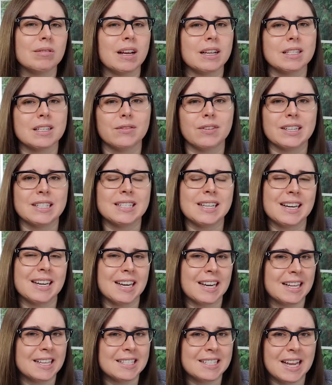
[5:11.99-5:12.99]
Lots of
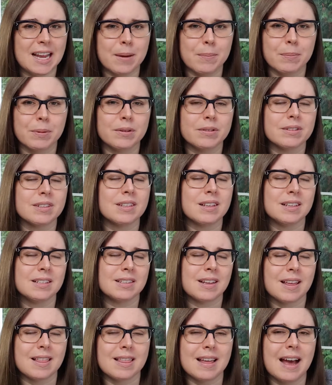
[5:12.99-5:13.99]
extended examples,
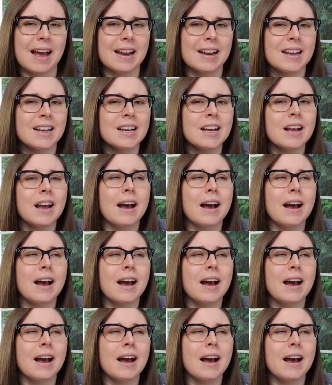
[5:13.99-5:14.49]
things like that.